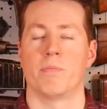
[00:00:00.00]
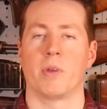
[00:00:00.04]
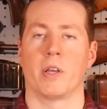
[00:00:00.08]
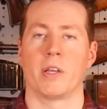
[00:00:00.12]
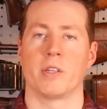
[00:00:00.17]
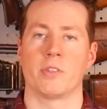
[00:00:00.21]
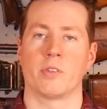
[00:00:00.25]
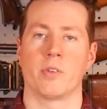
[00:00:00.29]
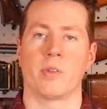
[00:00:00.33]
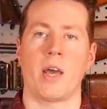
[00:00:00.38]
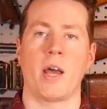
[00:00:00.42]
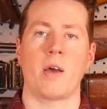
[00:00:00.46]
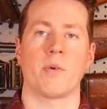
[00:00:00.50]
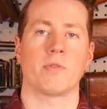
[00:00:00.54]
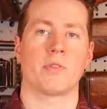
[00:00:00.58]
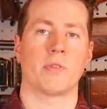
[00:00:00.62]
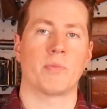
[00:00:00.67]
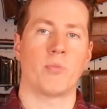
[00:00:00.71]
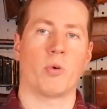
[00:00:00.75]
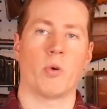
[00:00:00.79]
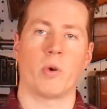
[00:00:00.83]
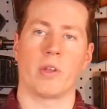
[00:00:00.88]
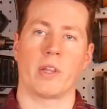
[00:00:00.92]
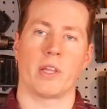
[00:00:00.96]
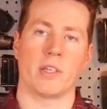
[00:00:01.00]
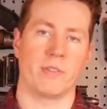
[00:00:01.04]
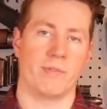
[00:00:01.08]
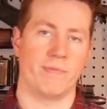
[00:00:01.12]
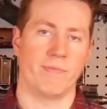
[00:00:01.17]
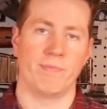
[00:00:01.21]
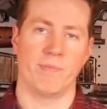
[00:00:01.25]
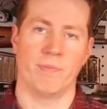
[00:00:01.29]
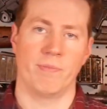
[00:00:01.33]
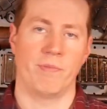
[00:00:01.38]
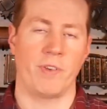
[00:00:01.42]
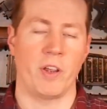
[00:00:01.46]
And so that was the point. That's
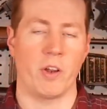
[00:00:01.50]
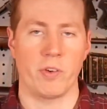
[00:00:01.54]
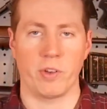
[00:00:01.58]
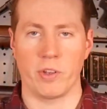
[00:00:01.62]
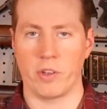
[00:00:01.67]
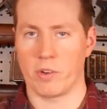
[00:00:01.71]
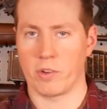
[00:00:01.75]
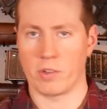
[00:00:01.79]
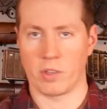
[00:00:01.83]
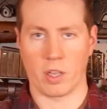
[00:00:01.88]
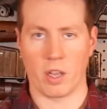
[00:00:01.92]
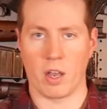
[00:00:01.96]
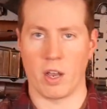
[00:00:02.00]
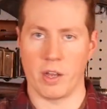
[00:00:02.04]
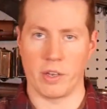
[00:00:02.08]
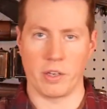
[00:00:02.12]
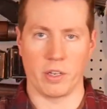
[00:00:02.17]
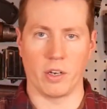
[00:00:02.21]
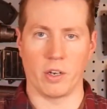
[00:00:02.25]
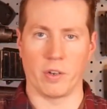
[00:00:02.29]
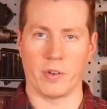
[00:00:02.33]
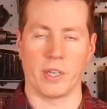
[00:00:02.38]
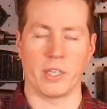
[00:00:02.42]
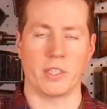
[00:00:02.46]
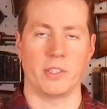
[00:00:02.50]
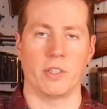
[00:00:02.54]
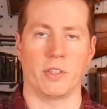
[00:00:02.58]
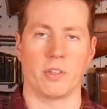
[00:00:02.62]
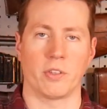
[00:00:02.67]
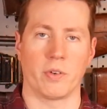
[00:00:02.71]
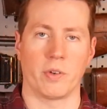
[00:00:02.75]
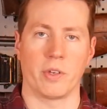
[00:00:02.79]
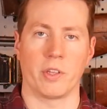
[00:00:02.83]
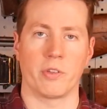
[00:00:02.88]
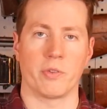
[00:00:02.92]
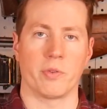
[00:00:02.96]
very early on, you know,
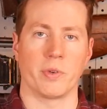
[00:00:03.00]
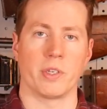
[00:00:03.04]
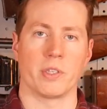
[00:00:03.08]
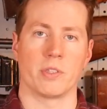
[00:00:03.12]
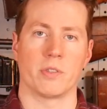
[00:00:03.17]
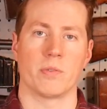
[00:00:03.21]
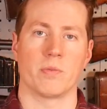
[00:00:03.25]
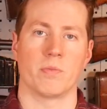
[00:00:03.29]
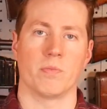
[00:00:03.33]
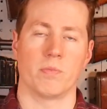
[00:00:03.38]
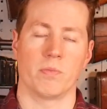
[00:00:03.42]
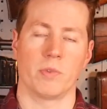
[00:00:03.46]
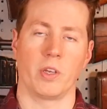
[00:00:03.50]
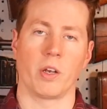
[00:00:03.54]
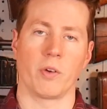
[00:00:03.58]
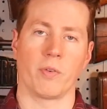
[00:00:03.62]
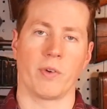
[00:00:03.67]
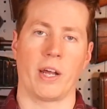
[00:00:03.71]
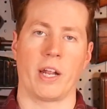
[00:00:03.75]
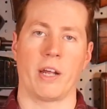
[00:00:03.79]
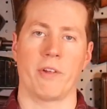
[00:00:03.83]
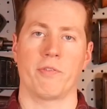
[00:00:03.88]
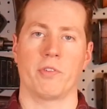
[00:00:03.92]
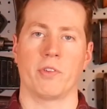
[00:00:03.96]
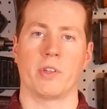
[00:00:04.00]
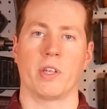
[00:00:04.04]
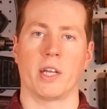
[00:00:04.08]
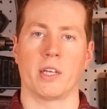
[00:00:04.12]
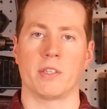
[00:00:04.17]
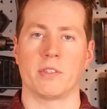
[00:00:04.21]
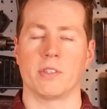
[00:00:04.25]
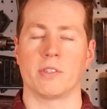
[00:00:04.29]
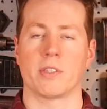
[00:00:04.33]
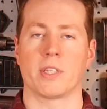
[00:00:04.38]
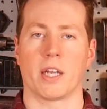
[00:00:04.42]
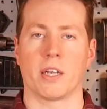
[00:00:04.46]
1933 is, you know, right after the
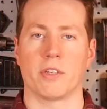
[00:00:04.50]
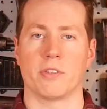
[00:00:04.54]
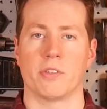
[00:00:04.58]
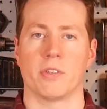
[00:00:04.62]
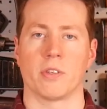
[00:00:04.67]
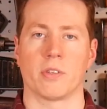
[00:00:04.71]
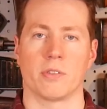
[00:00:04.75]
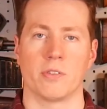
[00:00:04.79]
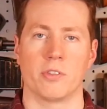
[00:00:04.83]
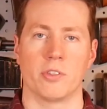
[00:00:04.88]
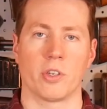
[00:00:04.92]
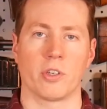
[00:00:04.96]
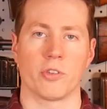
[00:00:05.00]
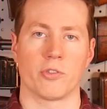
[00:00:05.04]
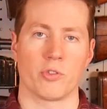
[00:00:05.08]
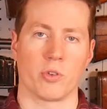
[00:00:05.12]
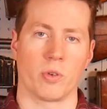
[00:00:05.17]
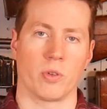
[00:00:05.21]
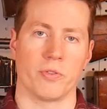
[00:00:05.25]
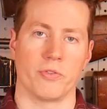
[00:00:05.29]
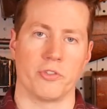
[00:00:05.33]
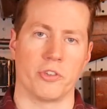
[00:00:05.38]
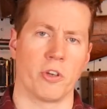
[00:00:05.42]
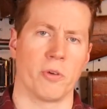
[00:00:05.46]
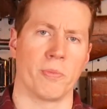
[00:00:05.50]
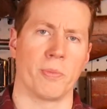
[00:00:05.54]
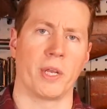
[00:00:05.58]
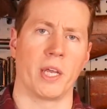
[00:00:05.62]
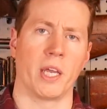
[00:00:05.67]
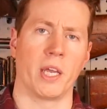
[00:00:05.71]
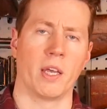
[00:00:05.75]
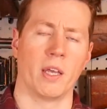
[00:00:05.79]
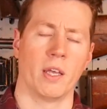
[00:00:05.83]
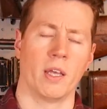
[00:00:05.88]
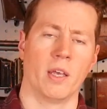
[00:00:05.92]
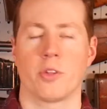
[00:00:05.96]
Nazis kind of took control of Germany.